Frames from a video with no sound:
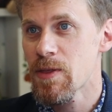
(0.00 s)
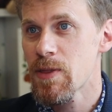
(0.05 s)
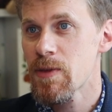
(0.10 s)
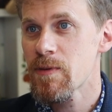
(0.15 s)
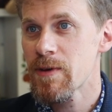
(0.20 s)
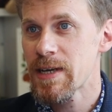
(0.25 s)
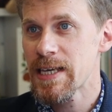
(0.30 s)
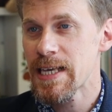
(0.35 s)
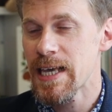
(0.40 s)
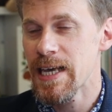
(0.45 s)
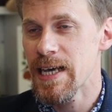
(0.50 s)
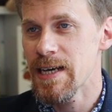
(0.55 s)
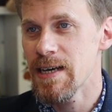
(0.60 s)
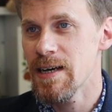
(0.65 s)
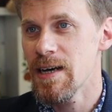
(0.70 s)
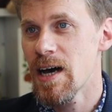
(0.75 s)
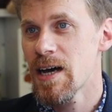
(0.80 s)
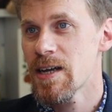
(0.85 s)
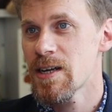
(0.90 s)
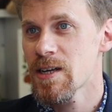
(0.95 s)
3-year
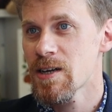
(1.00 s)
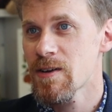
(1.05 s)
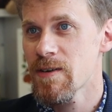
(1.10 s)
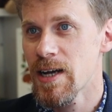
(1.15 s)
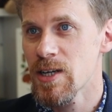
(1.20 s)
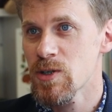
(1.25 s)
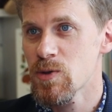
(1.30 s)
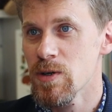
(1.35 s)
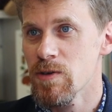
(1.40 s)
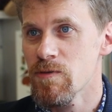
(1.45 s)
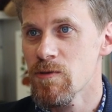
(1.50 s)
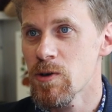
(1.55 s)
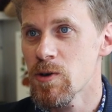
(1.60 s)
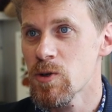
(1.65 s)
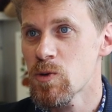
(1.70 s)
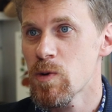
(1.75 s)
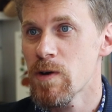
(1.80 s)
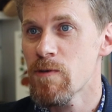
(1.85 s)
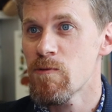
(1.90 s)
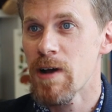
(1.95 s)
undergraduate
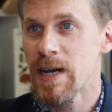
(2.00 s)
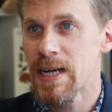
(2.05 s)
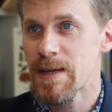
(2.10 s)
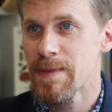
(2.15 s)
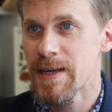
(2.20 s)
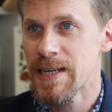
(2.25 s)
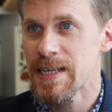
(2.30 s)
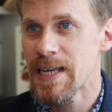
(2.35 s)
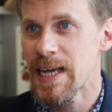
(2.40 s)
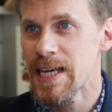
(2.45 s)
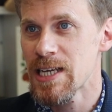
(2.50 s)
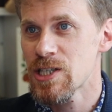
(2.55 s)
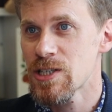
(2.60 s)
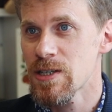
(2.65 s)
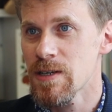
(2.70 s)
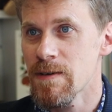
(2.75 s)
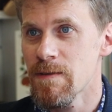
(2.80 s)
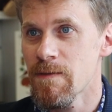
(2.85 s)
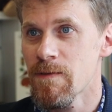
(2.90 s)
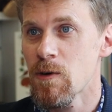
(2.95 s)
route with recommendation